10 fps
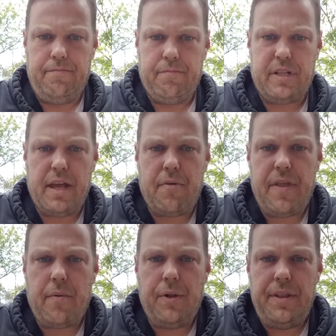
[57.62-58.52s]
But
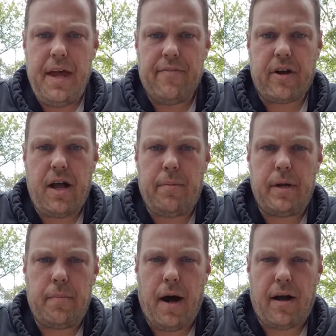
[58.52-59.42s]
they will never come
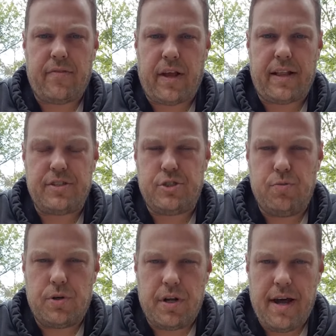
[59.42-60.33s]
in a box like this. You
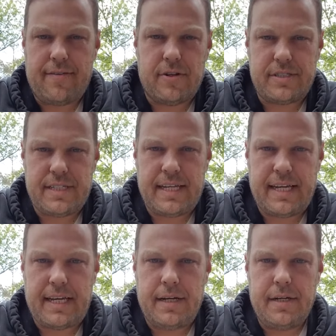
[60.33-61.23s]
will never
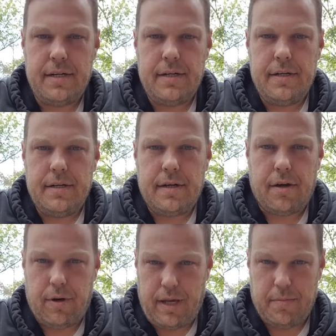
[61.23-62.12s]
see
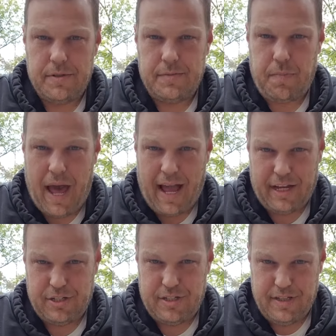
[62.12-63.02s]
Cohibas
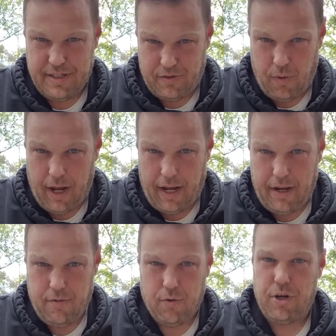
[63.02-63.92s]
packaged in this way,
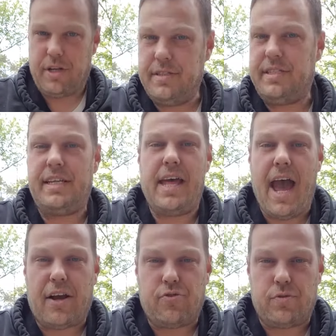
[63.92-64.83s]
where you see the
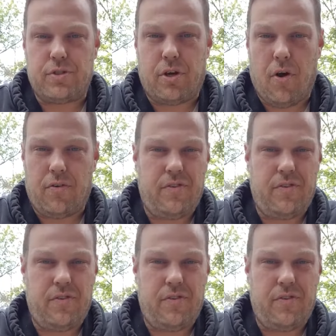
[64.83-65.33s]
actual cigars.